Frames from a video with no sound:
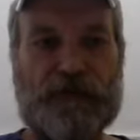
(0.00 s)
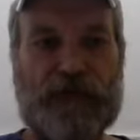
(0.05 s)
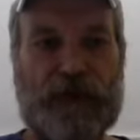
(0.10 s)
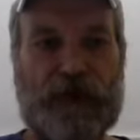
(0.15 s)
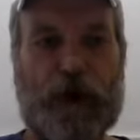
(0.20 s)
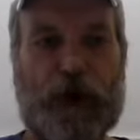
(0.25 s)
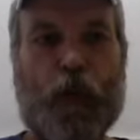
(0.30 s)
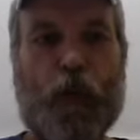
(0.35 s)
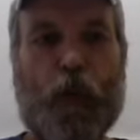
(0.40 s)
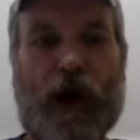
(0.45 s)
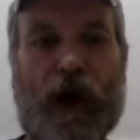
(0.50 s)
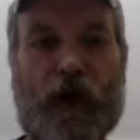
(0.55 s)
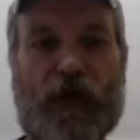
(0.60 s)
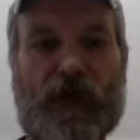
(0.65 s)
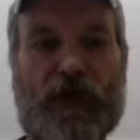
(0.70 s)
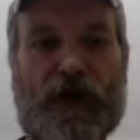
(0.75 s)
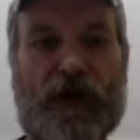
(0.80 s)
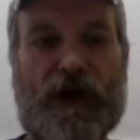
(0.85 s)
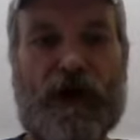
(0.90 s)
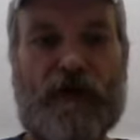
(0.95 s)
a wealth
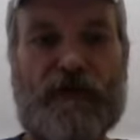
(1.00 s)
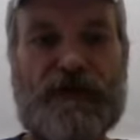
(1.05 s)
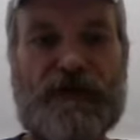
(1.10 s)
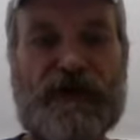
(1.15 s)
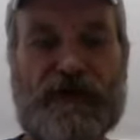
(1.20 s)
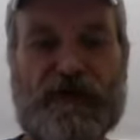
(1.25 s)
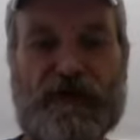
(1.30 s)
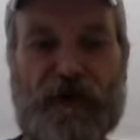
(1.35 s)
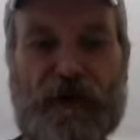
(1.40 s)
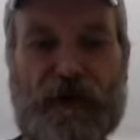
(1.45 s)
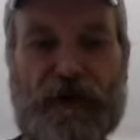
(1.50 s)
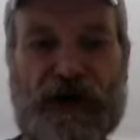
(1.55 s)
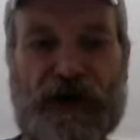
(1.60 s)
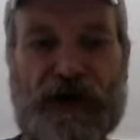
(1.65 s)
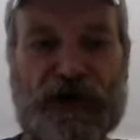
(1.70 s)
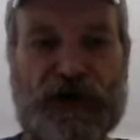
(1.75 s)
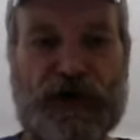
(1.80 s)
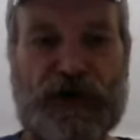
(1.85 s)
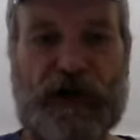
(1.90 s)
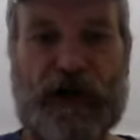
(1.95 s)
of
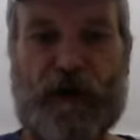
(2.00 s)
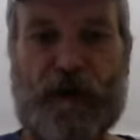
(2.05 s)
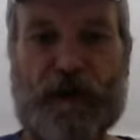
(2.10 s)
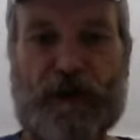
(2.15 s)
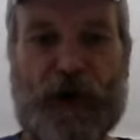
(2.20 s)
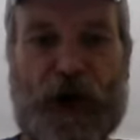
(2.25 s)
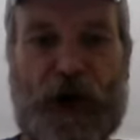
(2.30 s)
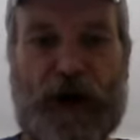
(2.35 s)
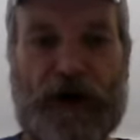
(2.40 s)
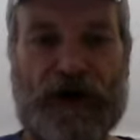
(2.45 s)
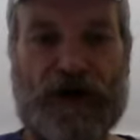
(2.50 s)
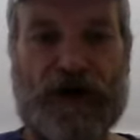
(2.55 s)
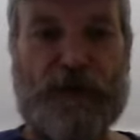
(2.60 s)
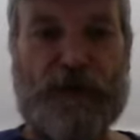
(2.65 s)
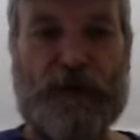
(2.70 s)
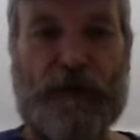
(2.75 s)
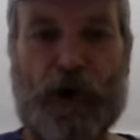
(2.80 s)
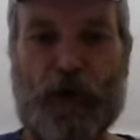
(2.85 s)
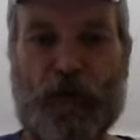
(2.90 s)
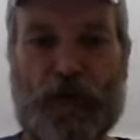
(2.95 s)
information and products
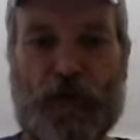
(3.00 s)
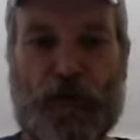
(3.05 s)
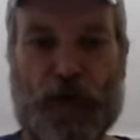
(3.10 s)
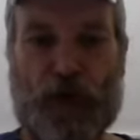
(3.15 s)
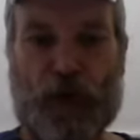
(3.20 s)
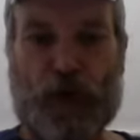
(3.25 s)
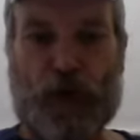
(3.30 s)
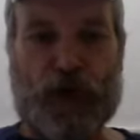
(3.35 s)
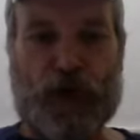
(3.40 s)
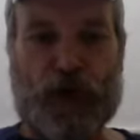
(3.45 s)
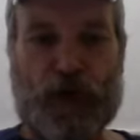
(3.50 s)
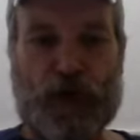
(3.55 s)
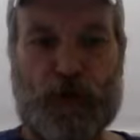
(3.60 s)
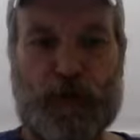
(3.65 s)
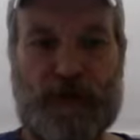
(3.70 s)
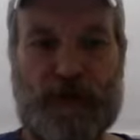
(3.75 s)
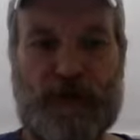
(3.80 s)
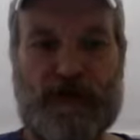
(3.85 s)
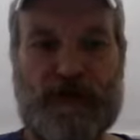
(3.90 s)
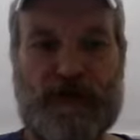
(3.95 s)
both for
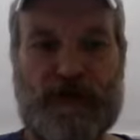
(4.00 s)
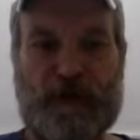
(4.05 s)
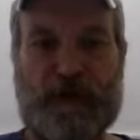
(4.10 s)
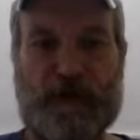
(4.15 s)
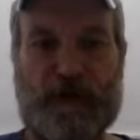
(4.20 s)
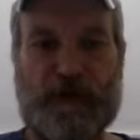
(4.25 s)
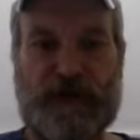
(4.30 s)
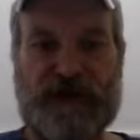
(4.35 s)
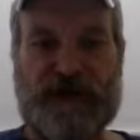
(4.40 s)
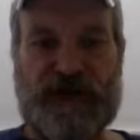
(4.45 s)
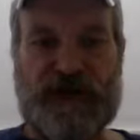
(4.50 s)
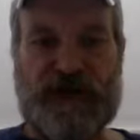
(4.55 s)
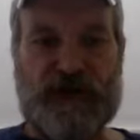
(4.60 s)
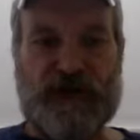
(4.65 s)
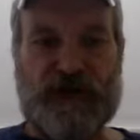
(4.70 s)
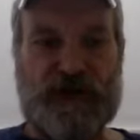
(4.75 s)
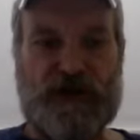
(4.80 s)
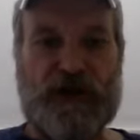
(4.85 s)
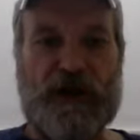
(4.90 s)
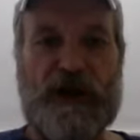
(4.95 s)
human
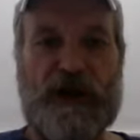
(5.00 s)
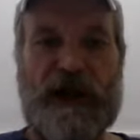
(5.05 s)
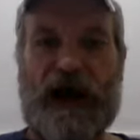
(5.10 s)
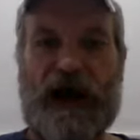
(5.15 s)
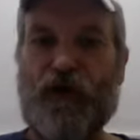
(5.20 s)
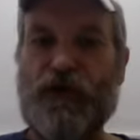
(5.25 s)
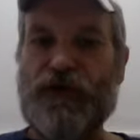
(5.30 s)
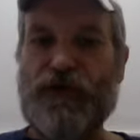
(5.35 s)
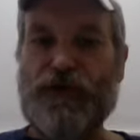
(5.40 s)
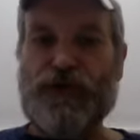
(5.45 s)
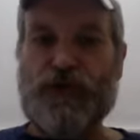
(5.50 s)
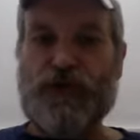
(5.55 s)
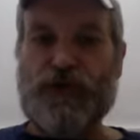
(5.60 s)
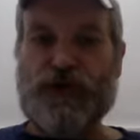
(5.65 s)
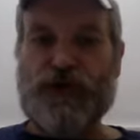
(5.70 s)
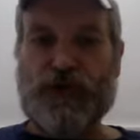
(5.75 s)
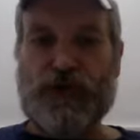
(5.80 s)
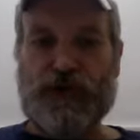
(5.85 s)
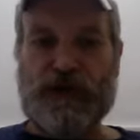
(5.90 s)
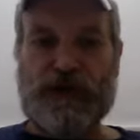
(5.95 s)
supplementation, health and
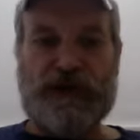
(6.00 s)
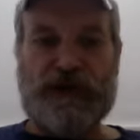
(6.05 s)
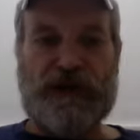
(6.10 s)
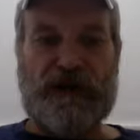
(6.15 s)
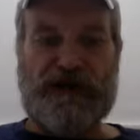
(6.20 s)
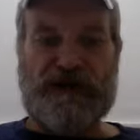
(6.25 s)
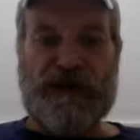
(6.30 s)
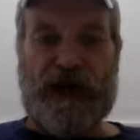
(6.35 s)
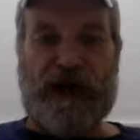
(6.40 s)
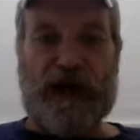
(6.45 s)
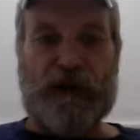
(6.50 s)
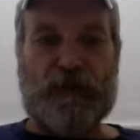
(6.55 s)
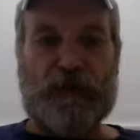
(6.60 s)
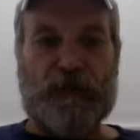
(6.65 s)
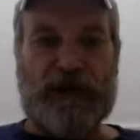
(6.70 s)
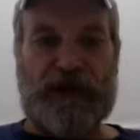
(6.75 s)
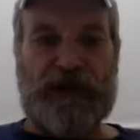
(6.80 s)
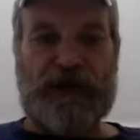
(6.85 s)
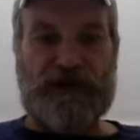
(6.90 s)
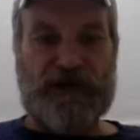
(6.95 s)
nutrition, and diet
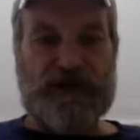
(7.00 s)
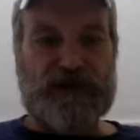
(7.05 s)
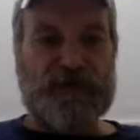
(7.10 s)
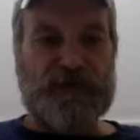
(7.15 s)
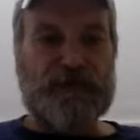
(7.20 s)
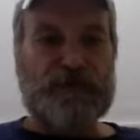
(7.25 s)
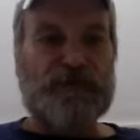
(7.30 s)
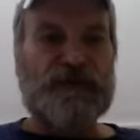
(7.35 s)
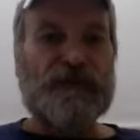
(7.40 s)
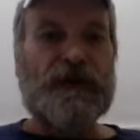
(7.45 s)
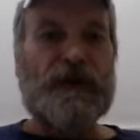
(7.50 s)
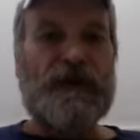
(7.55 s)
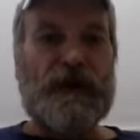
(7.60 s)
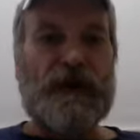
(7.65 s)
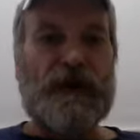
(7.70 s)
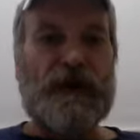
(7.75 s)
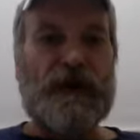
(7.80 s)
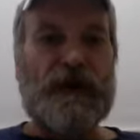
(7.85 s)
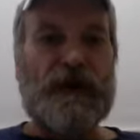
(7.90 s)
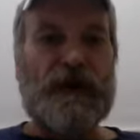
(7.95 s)
plans,
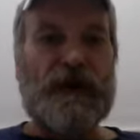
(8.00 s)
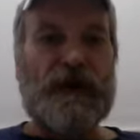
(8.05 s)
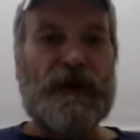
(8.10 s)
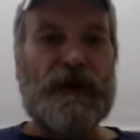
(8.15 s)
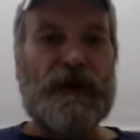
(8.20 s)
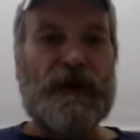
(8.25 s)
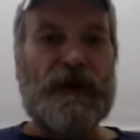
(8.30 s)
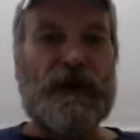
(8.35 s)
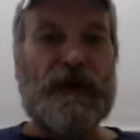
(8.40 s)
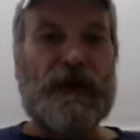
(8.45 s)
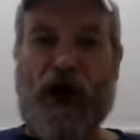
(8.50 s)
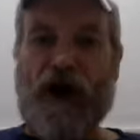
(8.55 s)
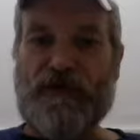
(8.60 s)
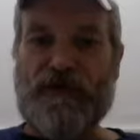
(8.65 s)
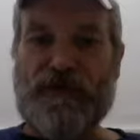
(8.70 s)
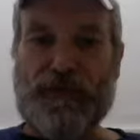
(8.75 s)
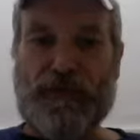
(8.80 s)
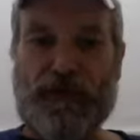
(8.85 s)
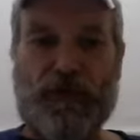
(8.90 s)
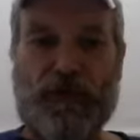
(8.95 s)
green food, raw
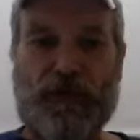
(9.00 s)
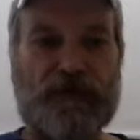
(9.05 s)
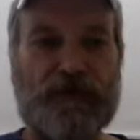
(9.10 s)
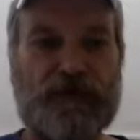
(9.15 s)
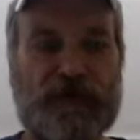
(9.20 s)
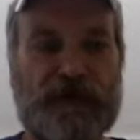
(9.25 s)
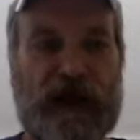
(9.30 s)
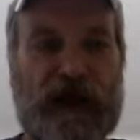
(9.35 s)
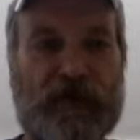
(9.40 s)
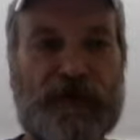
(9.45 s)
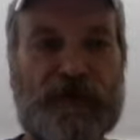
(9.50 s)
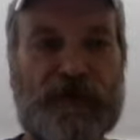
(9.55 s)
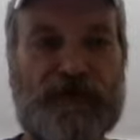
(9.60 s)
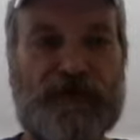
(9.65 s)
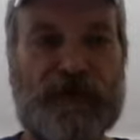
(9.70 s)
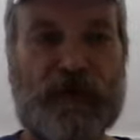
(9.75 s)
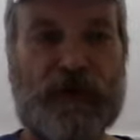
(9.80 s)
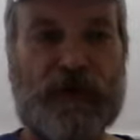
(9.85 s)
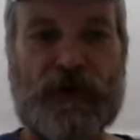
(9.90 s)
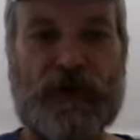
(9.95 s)
food, healthy
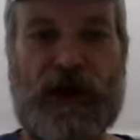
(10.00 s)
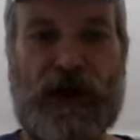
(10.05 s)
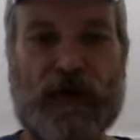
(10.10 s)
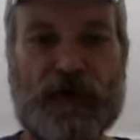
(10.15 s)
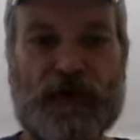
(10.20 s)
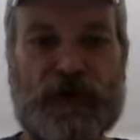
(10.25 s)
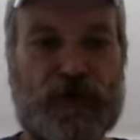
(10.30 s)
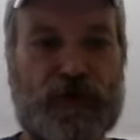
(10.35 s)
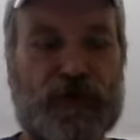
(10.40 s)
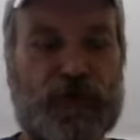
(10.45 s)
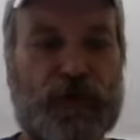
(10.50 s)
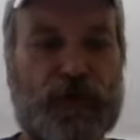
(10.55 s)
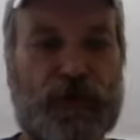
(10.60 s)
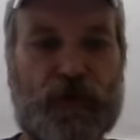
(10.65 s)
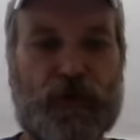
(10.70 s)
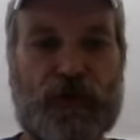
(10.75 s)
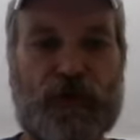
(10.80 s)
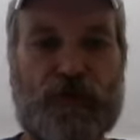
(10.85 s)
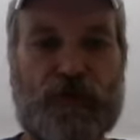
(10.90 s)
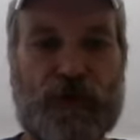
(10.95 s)
food, cultured
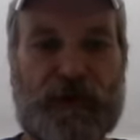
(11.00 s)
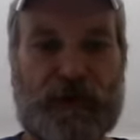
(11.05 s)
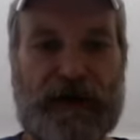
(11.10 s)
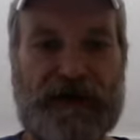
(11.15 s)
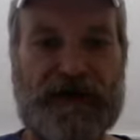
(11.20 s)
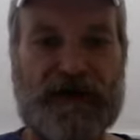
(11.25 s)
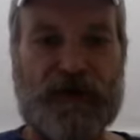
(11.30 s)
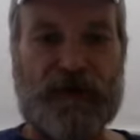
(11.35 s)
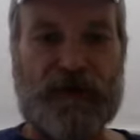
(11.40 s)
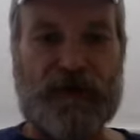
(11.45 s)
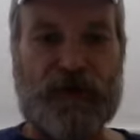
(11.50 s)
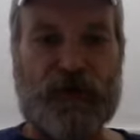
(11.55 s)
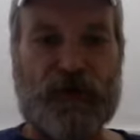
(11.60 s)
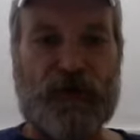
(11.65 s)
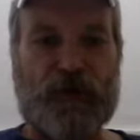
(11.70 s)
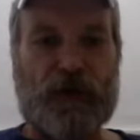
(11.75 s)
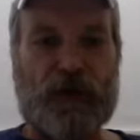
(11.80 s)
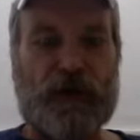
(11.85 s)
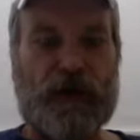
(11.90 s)
food, fermented food.